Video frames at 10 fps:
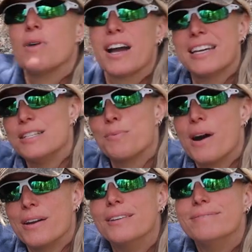Rocky's
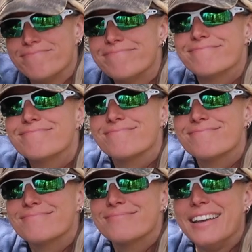water.
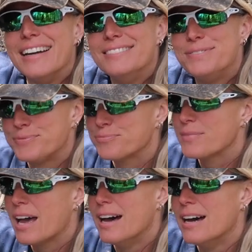
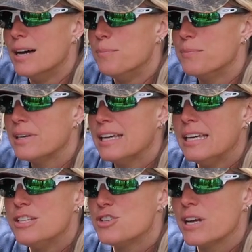Yeah,
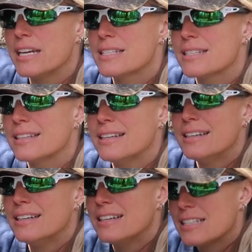he drinks.
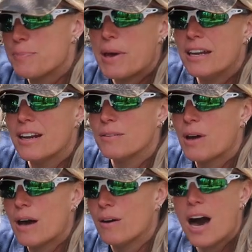Depending on
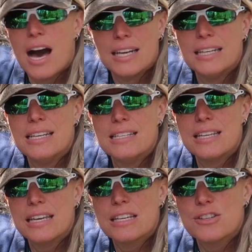how hot it is,
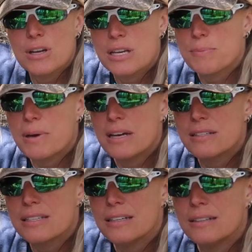he can drink
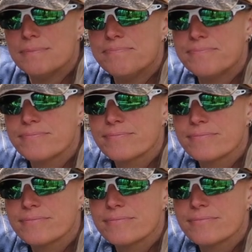about 2
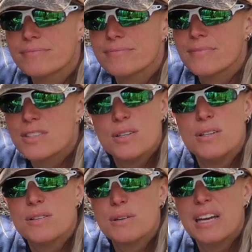
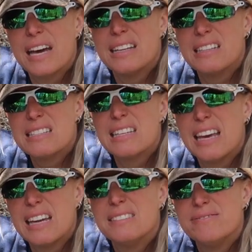to 3 gallons a
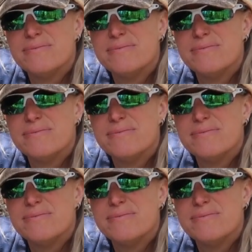day.